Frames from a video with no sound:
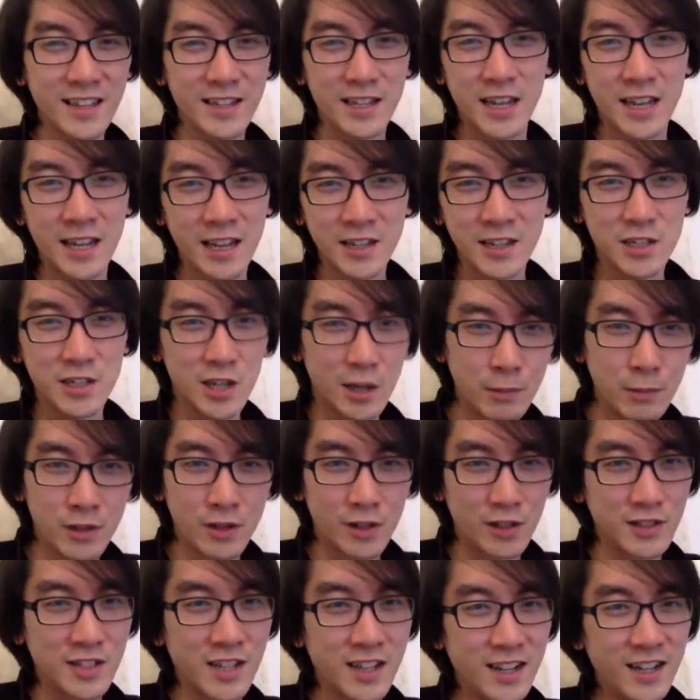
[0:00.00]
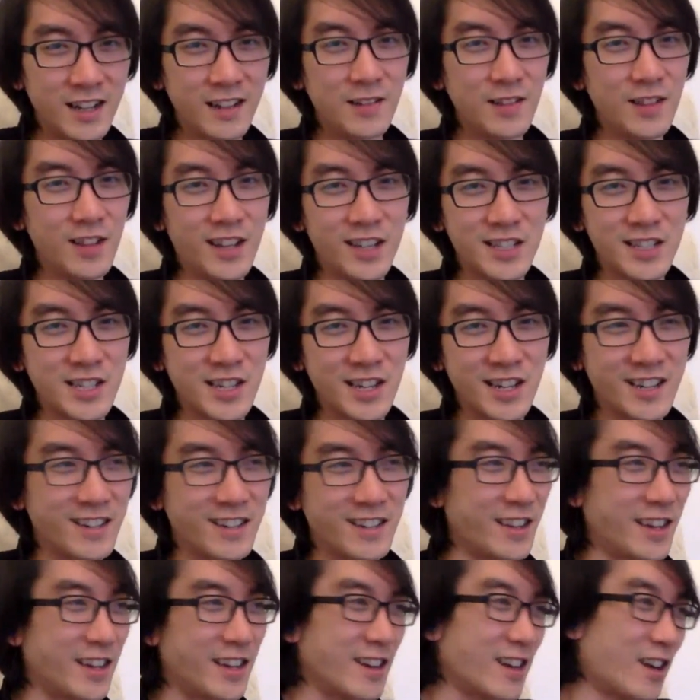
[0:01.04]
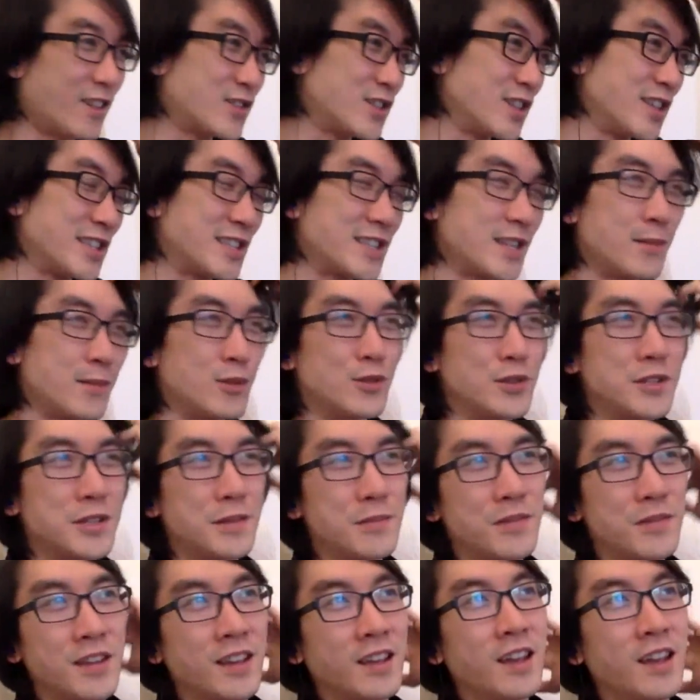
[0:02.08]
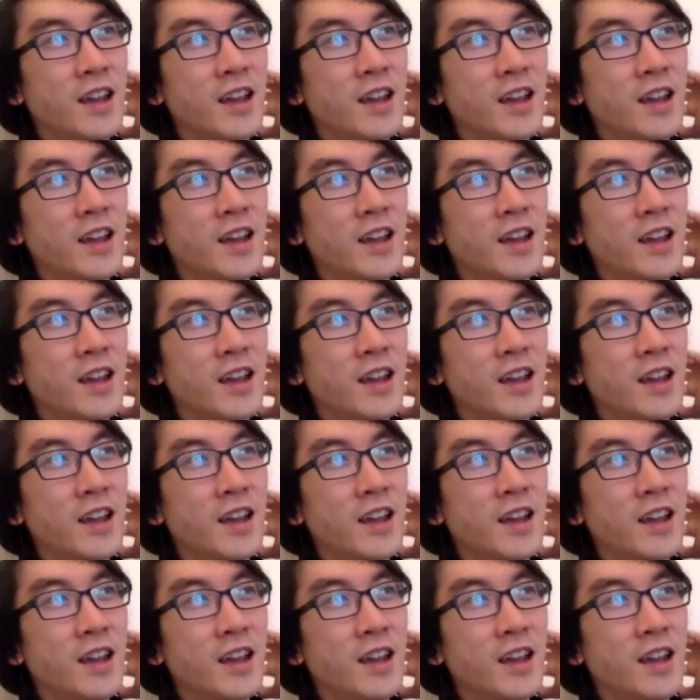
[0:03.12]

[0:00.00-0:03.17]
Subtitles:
like it like doubled last year, like after the summer or something.